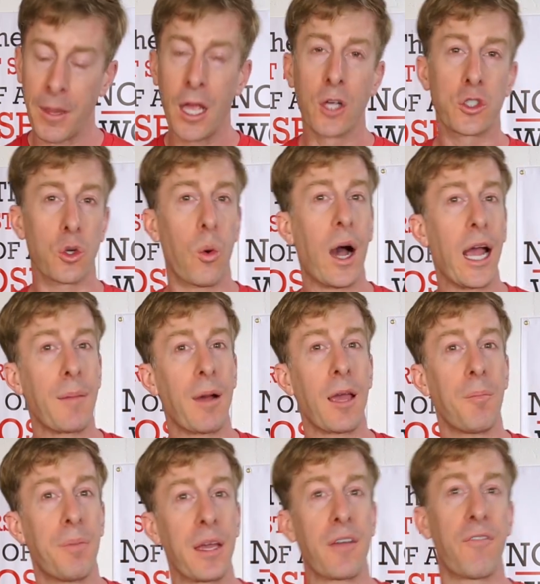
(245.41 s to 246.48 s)
So why am I a
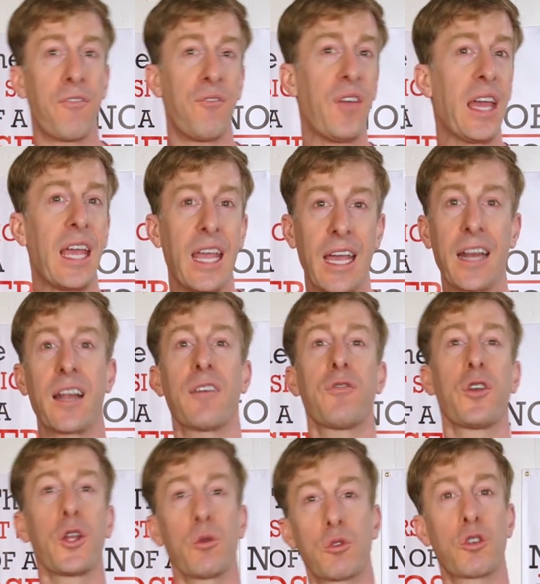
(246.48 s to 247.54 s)
big fan of
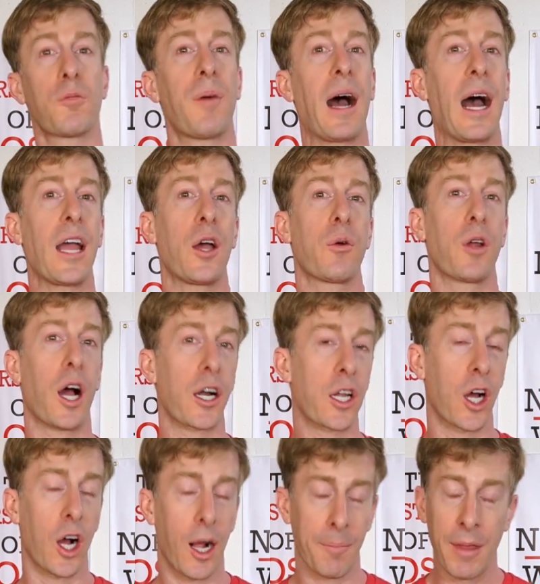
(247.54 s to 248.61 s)

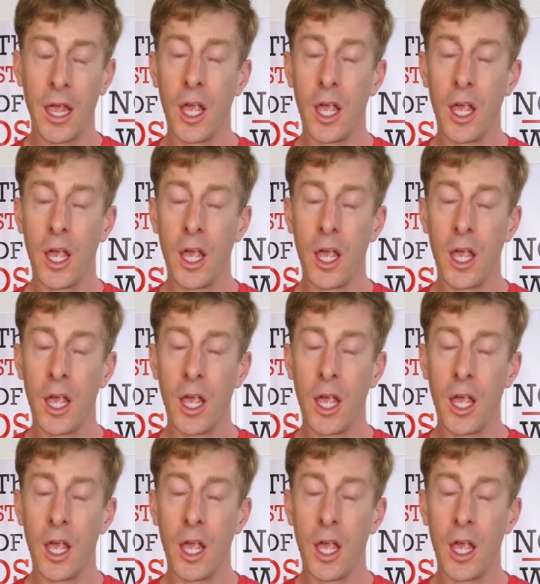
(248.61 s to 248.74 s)
Nutrabio.com?